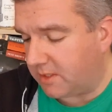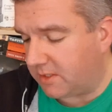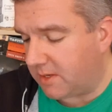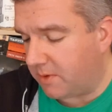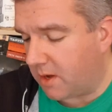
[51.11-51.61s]

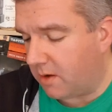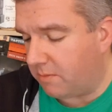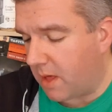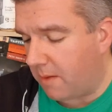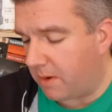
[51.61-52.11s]
Simcoe,
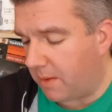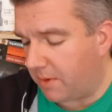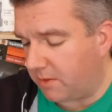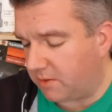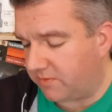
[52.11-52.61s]
blah blah
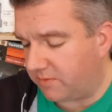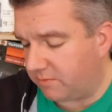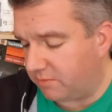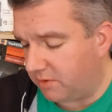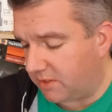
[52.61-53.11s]
blah. Just
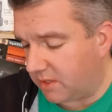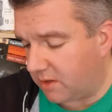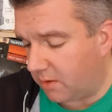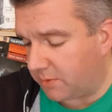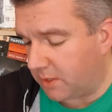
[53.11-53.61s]
listen to the
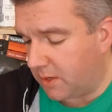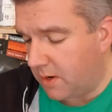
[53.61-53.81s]
hops.